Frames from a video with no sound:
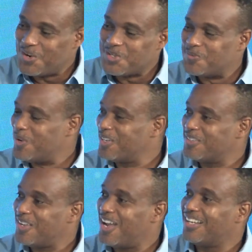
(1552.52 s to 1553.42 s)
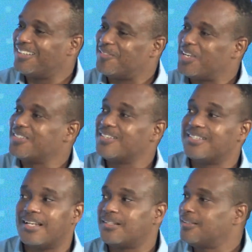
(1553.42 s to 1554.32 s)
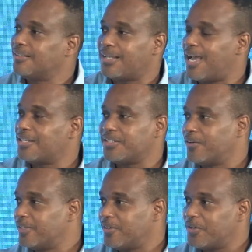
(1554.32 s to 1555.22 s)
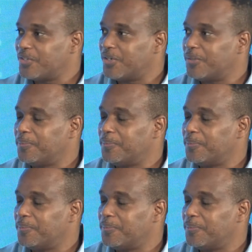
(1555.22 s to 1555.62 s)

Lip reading: money on ventures that can't generate a return.